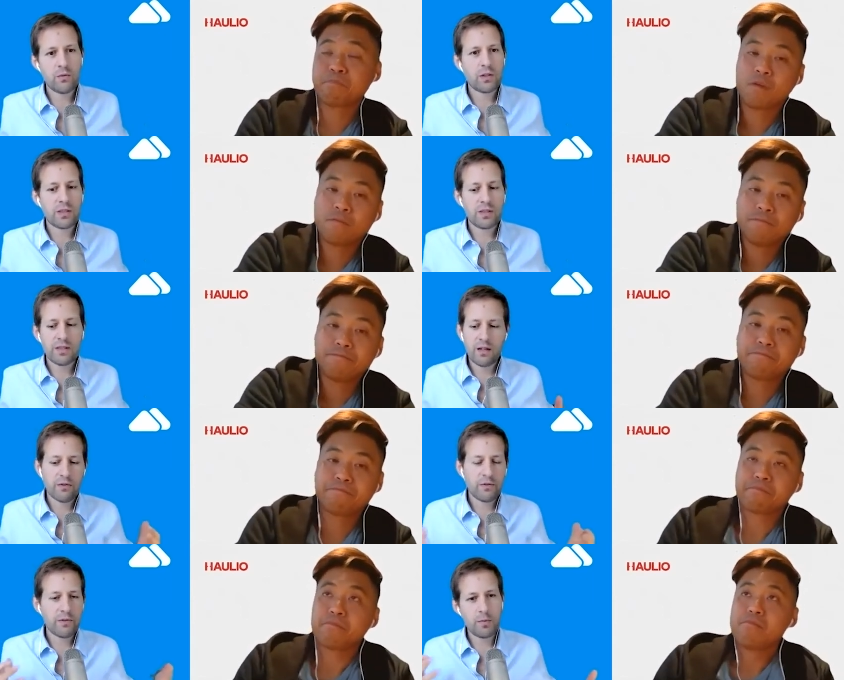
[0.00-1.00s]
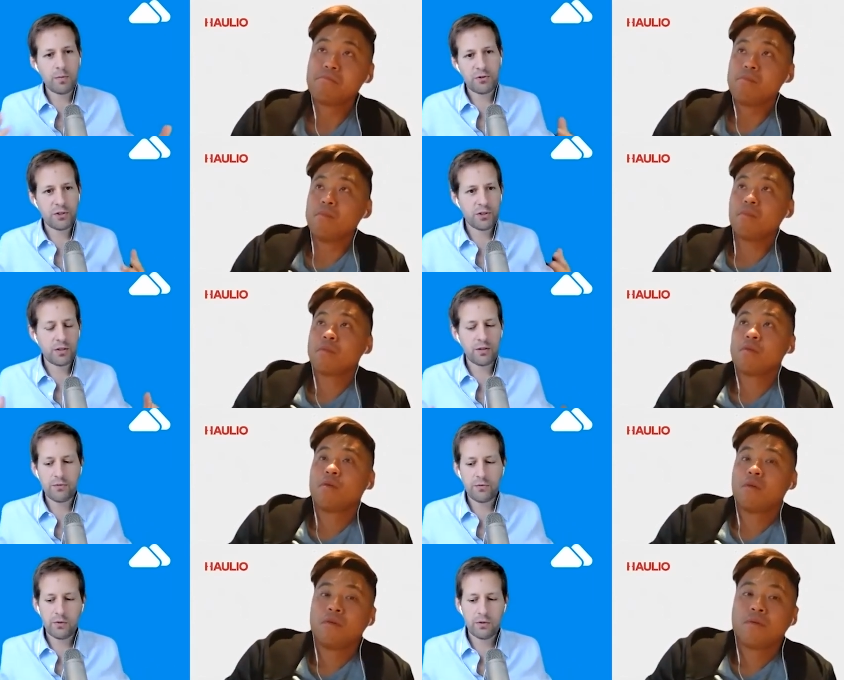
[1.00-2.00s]
Speaker 1: what is kind of the value position
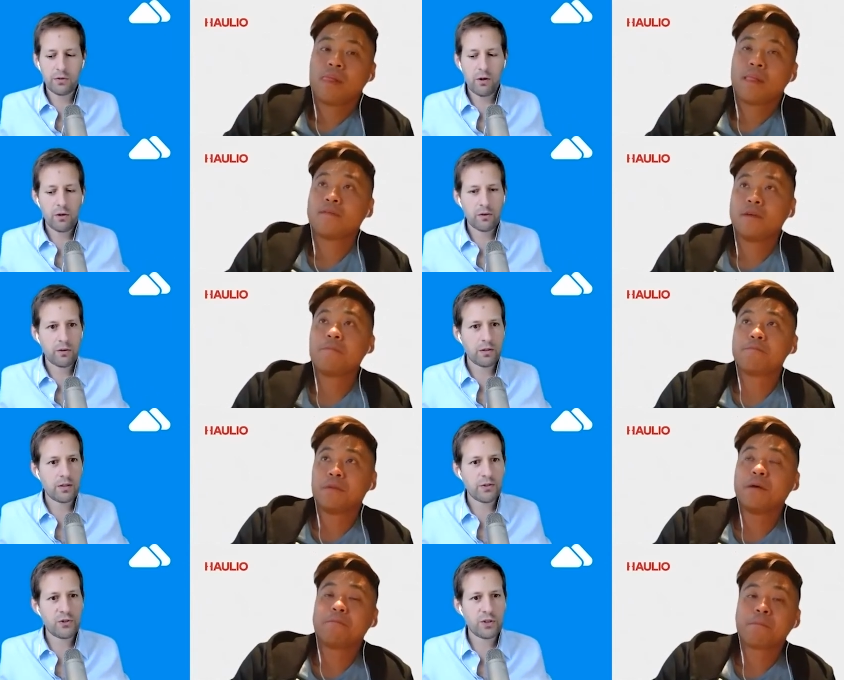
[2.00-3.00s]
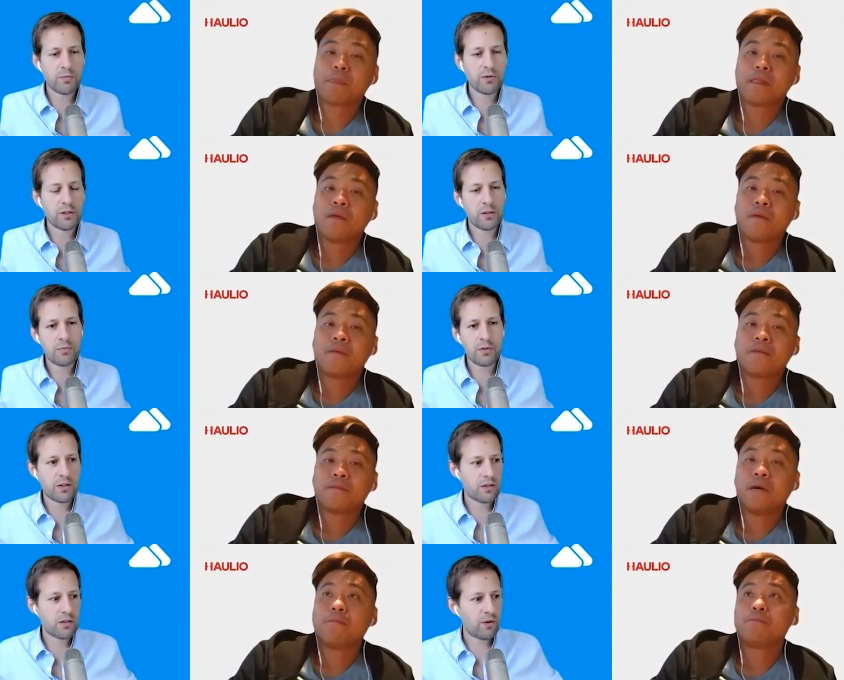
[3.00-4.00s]
for all yep, and yep. Ship, shippers as
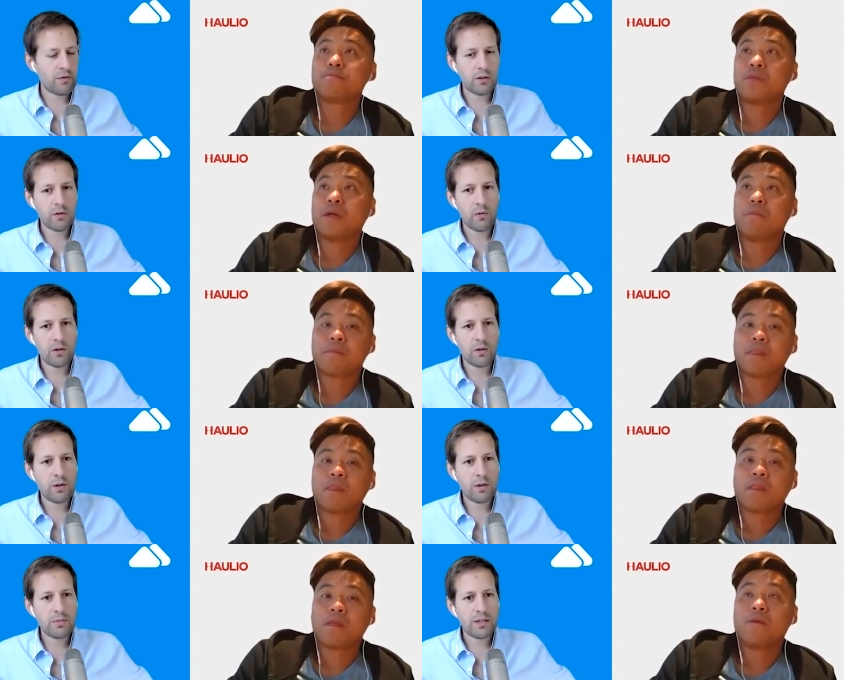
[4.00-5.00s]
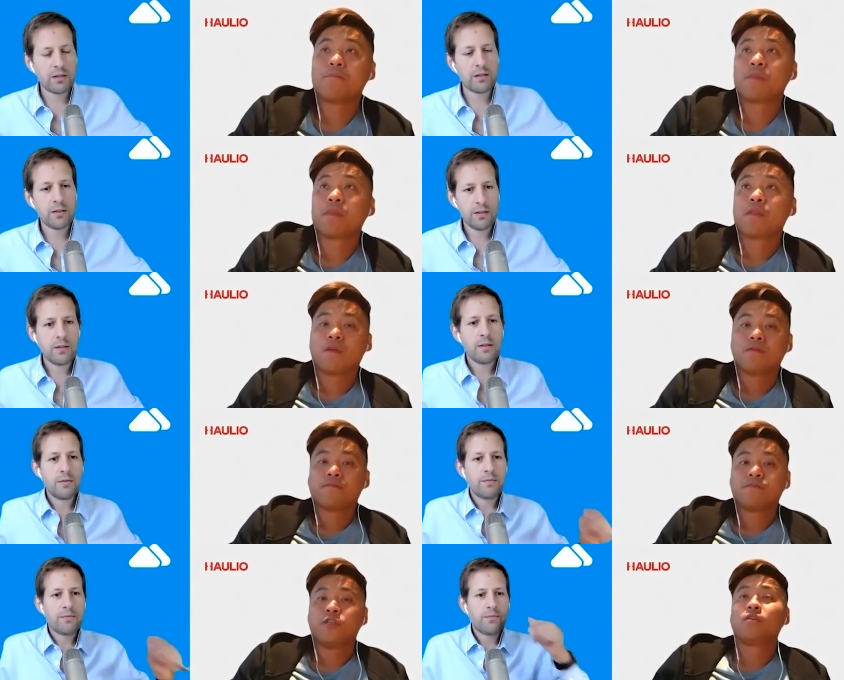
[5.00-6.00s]
yep, you have in yep, your website?
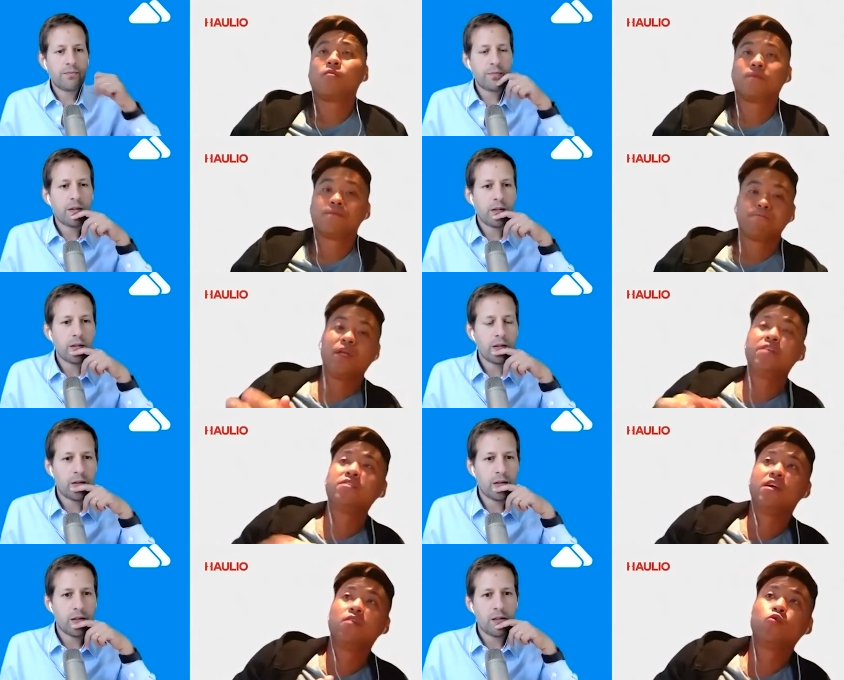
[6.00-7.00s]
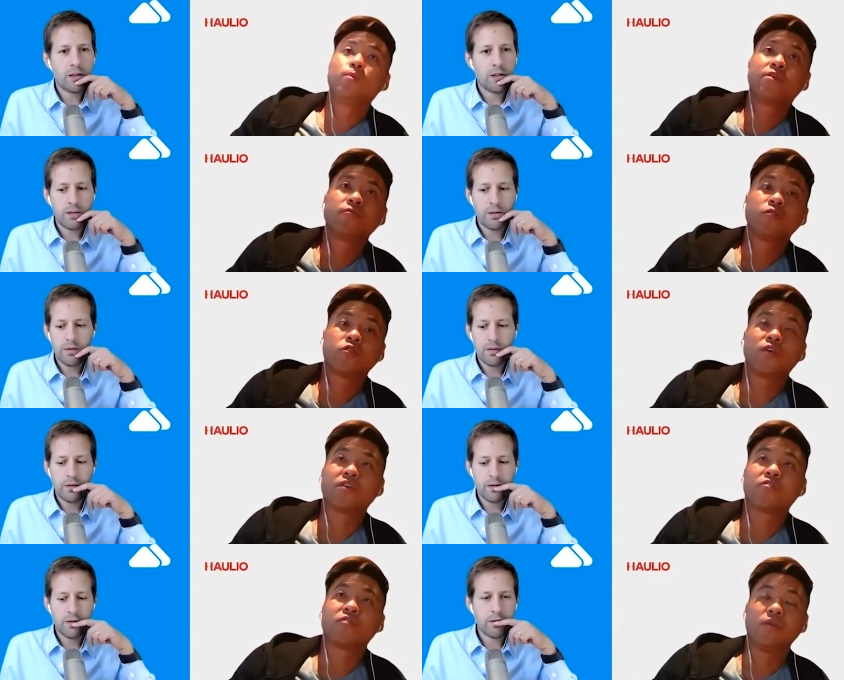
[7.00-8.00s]
Speaker 2: Sure. When I say Uber for trucks,
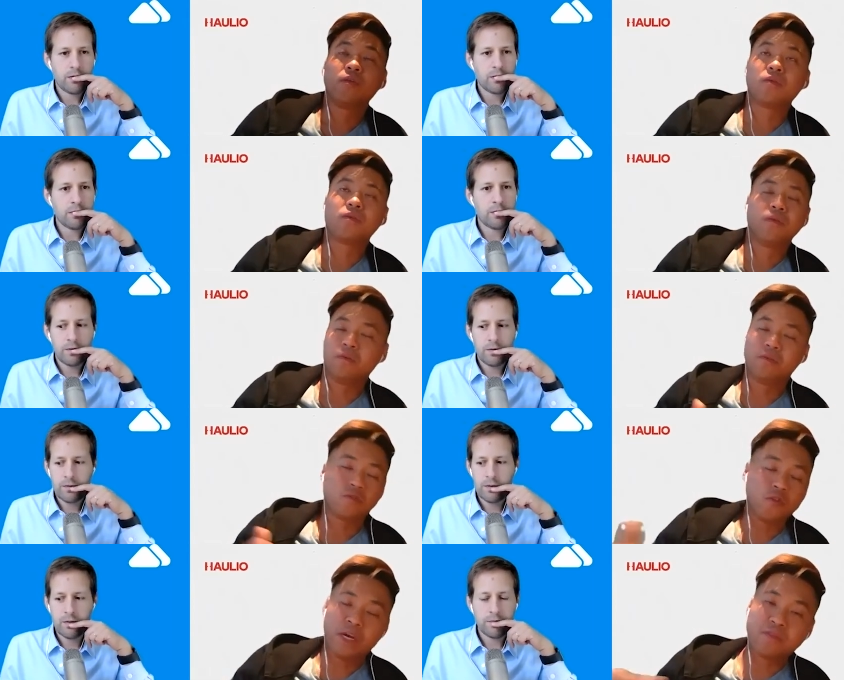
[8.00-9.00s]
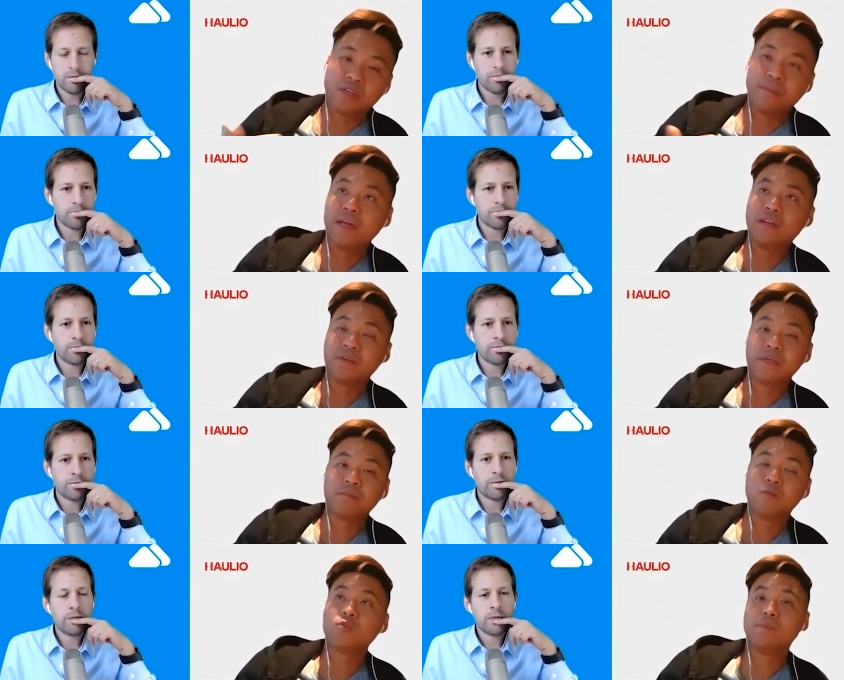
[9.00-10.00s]
right, or, or, or, Grab for the matter, right,
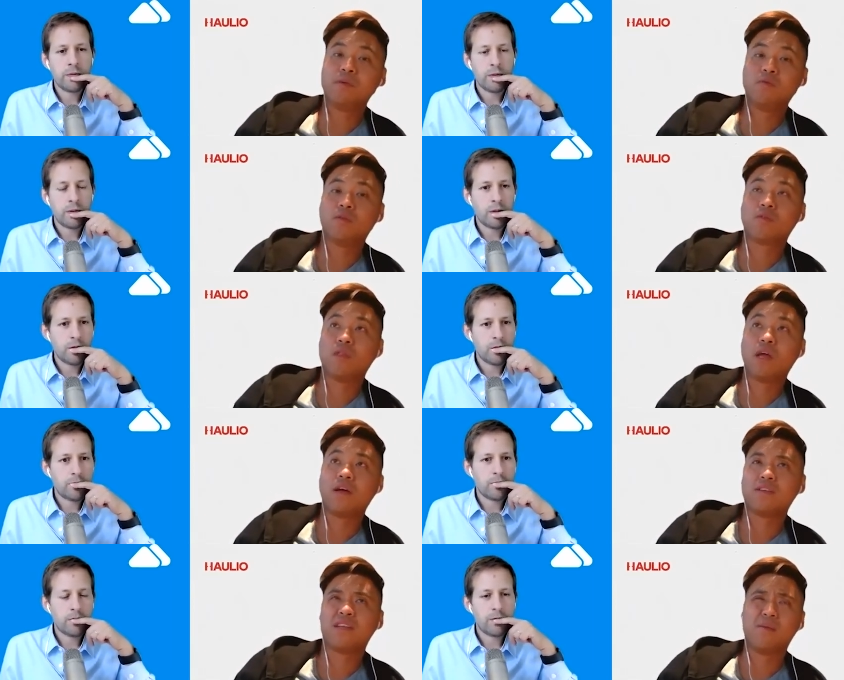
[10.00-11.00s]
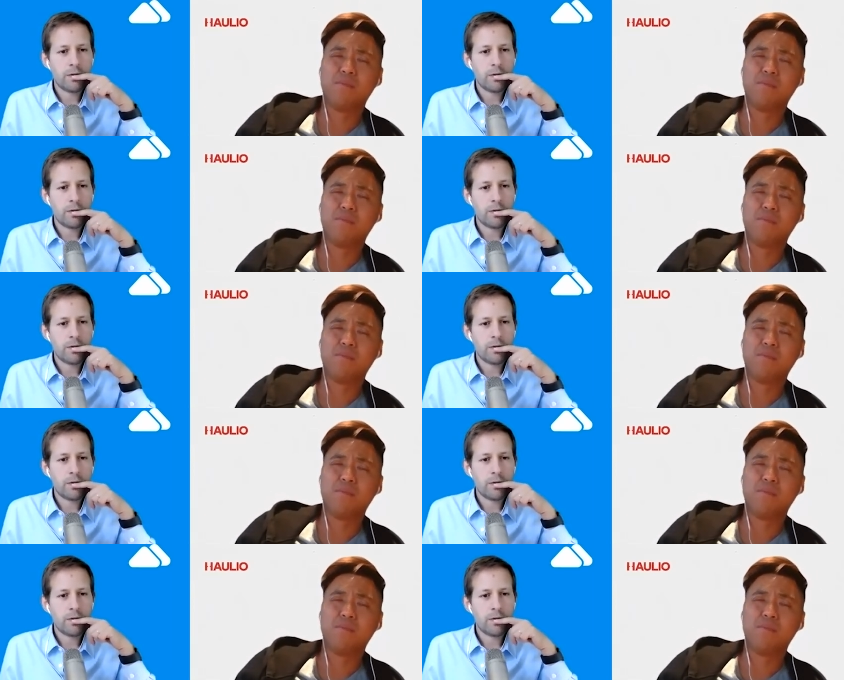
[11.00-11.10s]
most people will take us like a